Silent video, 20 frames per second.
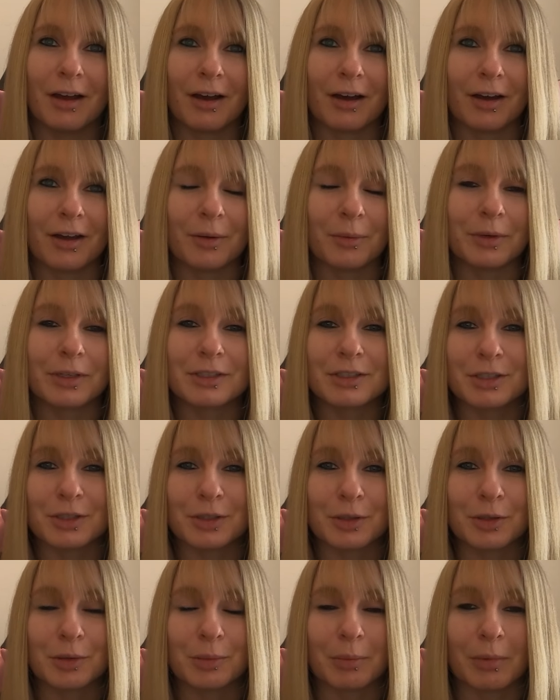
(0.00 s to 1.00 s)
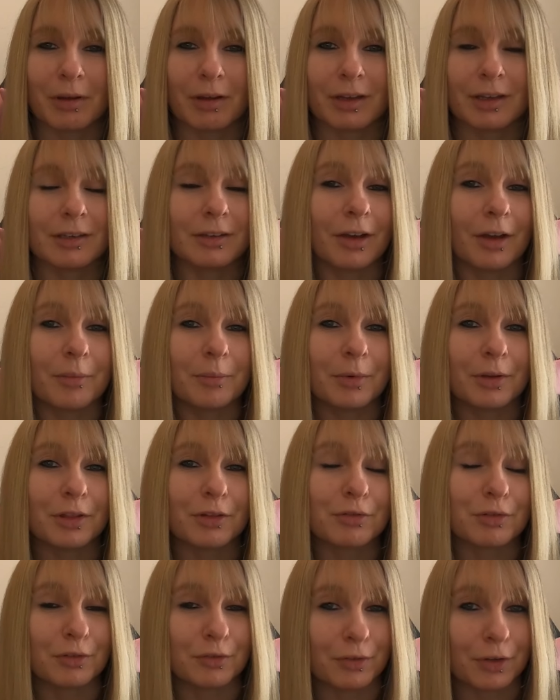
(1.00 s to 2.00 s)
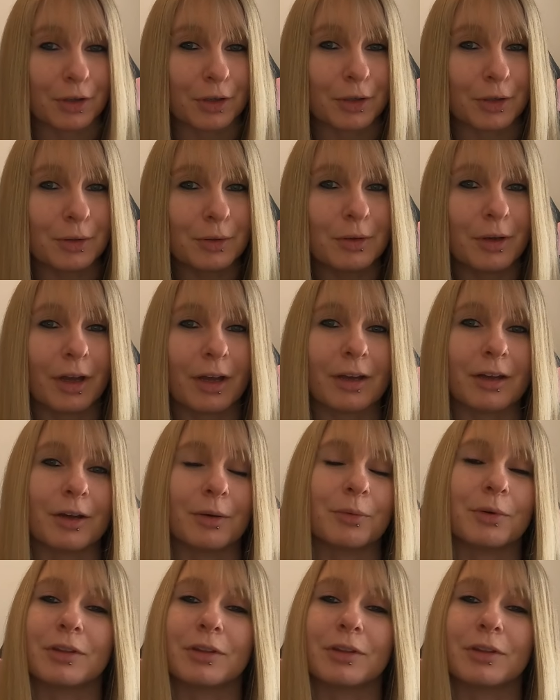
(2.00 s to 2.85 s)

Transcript: I went to my nine month review uh,